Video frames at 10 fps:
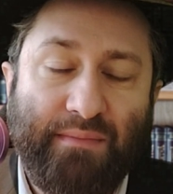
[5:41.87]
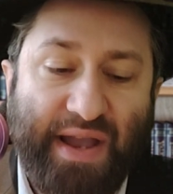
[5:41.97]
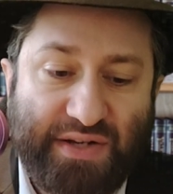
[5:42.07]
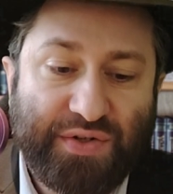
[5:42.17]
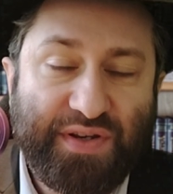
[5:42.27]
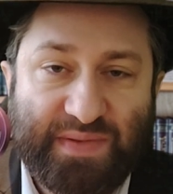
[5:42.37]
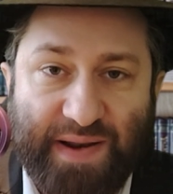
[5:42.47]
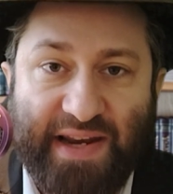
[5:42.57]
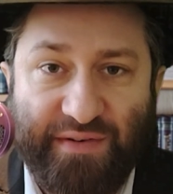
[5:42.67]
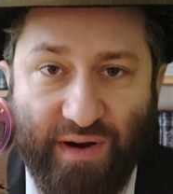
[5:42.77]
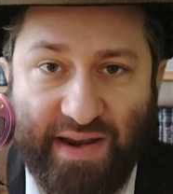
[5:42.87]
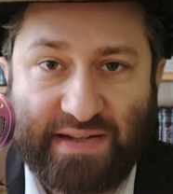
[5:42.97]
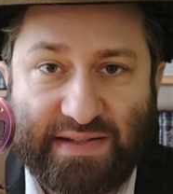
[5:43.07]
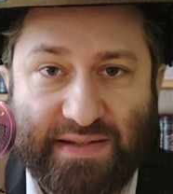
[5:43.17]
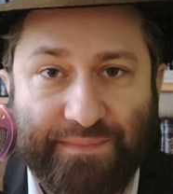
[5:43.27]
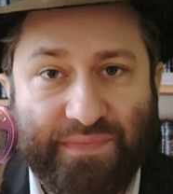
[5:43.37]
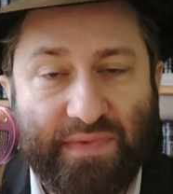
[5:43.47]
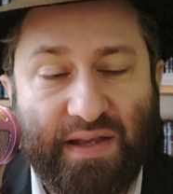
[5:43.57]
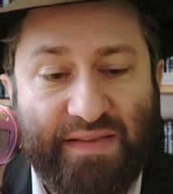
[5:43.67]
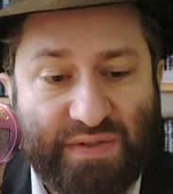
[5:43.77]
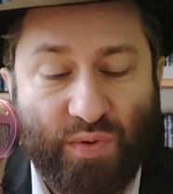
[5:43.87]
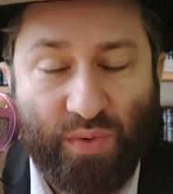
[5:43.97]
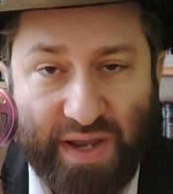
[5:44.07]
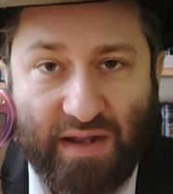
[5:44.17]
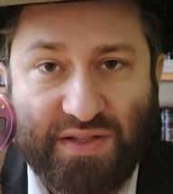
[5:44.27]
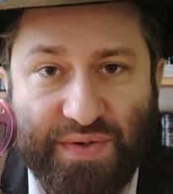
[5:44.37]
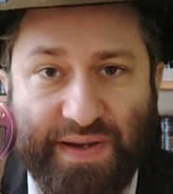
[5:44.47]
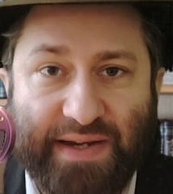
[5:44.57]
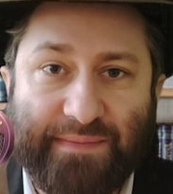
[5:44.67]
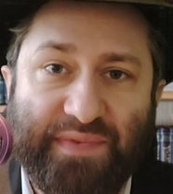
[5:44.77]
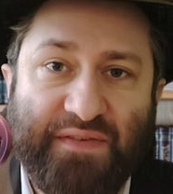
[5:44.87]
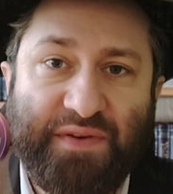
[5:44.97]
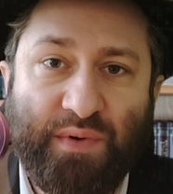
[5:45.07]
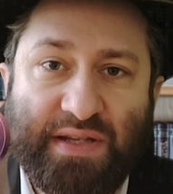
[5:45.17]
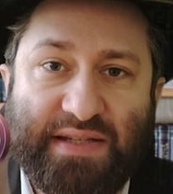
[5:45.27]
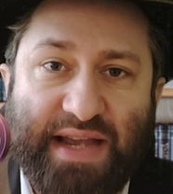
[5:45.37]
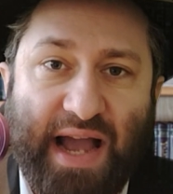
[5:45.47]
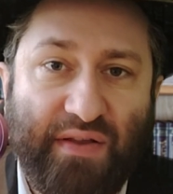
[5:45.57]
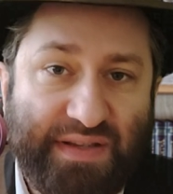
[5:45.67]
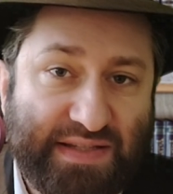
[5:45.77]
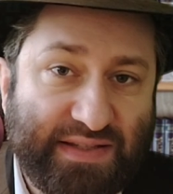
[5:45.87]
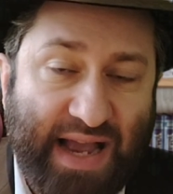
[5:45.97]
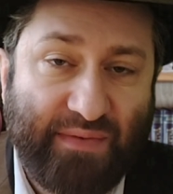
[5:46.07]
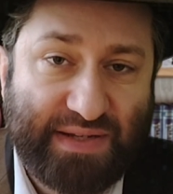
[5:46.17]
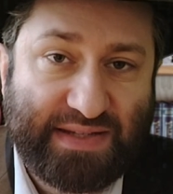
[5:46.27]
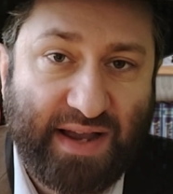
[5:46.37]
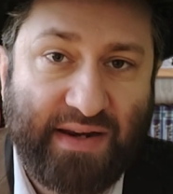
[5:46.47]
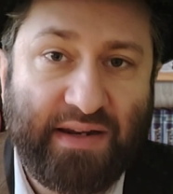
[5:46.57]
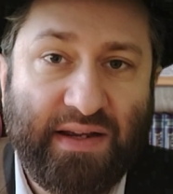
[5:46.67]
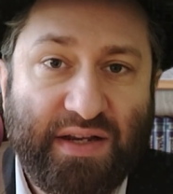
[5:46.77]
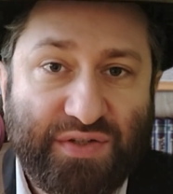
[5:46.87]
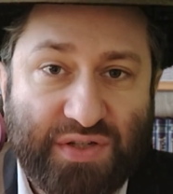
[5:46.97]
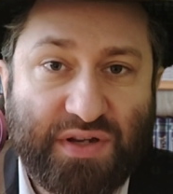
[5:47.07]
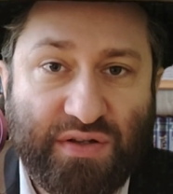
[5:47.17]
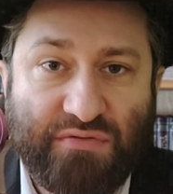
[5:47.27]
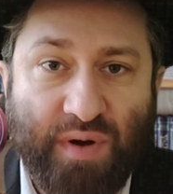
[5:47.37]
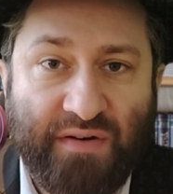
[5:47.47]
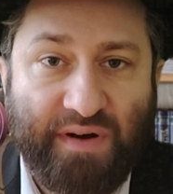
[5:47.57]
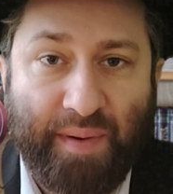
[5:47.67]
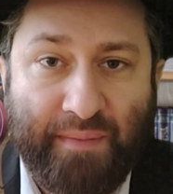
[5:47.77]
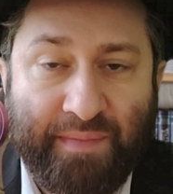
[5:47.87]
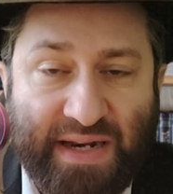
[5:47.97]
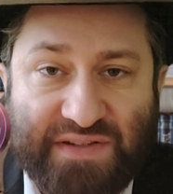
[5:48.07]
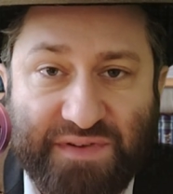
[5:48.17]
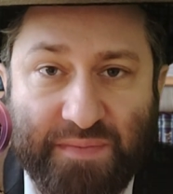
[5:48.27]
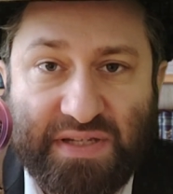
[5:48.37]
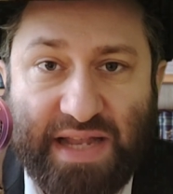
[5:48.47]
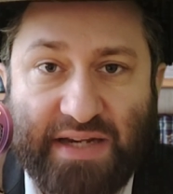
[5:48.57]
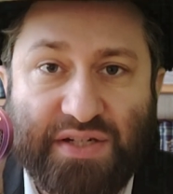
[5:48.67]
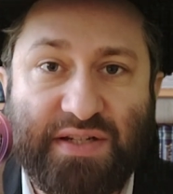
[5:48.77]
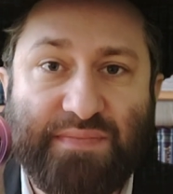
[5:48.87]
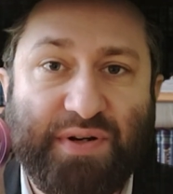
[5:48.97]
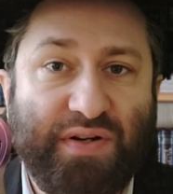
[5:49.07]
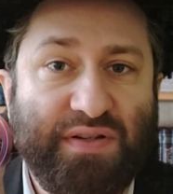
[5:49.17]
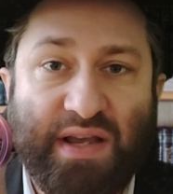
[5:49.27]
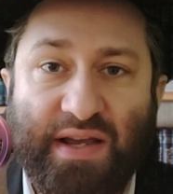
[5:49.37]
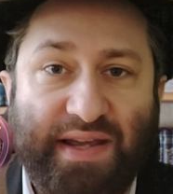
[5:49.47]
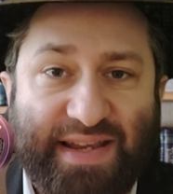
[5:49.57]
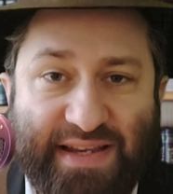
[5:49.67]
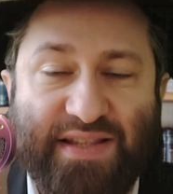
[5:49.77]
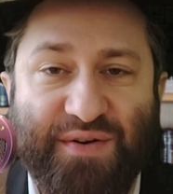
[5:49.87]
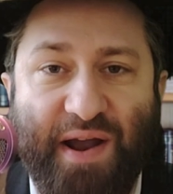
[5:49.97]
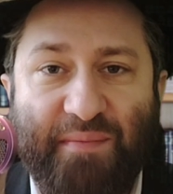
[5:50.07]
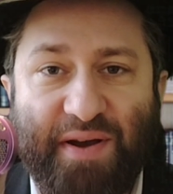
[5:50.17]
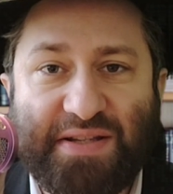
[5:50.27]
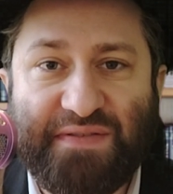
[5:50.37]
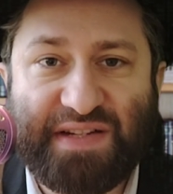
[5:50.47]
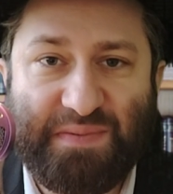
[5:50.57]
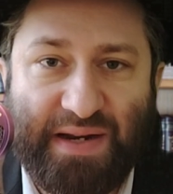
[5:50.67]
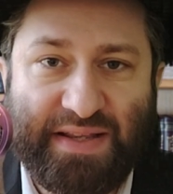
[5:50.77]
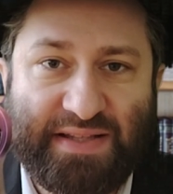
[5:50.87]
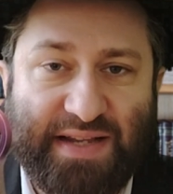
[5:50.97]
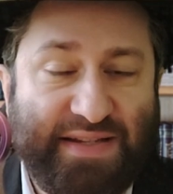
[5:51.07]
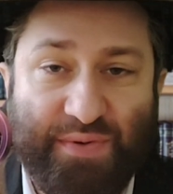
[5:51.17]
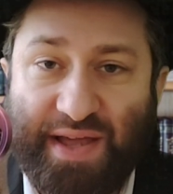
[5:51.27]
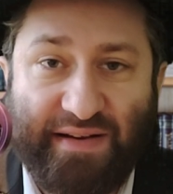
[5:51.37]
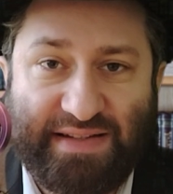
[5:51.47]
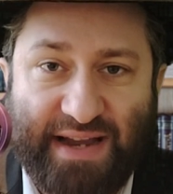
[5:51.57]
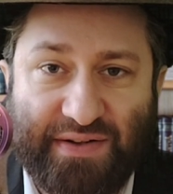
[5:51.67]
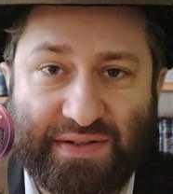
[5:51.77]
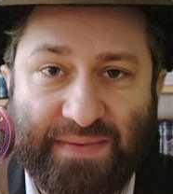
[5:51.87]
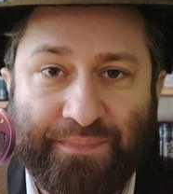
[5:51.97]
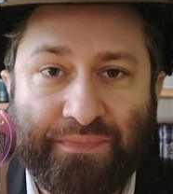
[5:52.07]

Make sure you explain it right. And that's what we are doing. If you want to see how it's done, just go to one of Rabbi Manis Friedman's lectures, because he's the grandmaster of explaining this idea without a doubt.